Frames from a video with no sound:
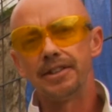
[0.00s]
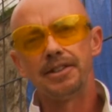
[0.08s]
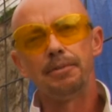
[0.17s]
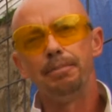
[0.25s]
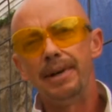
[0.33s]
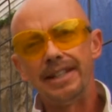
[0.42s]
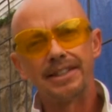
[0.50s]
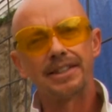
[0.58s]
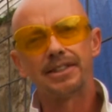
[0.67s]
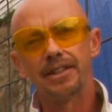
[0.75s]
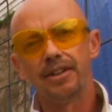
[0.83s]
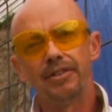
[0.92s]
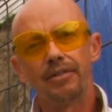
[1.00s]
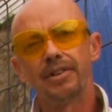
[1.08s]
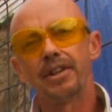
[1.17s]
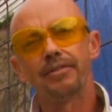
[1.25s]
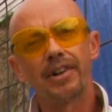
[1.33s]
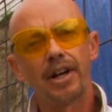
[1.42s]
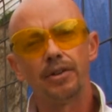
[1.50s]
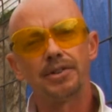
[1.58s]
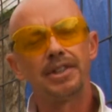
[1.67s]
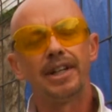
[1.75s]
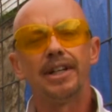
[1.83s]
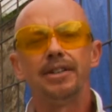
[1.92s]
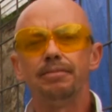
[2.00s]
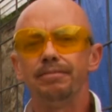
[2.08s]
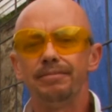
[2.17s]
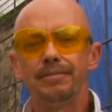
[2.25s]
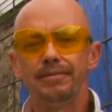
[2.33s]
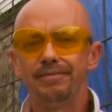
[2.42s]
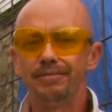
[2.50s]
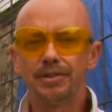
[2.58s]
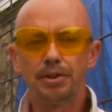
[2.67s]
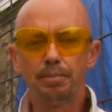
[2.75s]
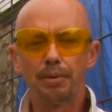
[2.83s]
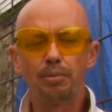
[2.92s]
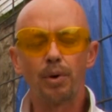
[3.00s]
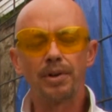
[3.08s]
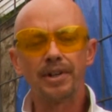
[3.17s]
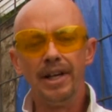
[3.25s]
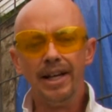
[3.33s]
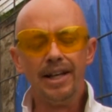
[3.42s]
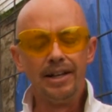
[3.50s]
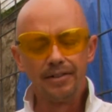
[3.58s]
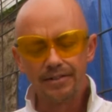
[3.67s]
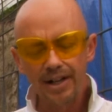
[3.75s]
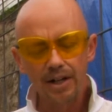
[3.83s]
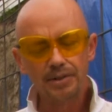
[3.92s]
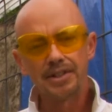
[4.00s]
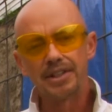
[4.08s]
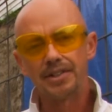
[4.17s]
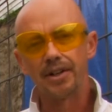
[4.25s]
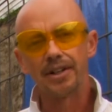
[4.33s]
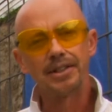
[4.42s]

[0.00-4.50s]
It's the basics of everything in a house. Super important. The house sits on it.